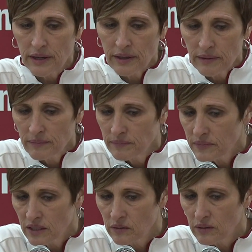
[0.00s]

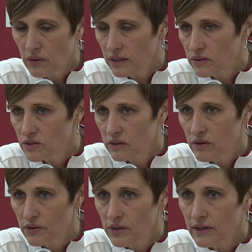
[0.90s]
at Rutgers on
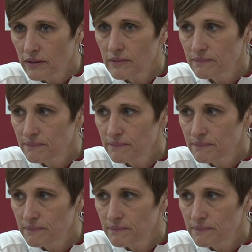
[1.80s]
the 30th.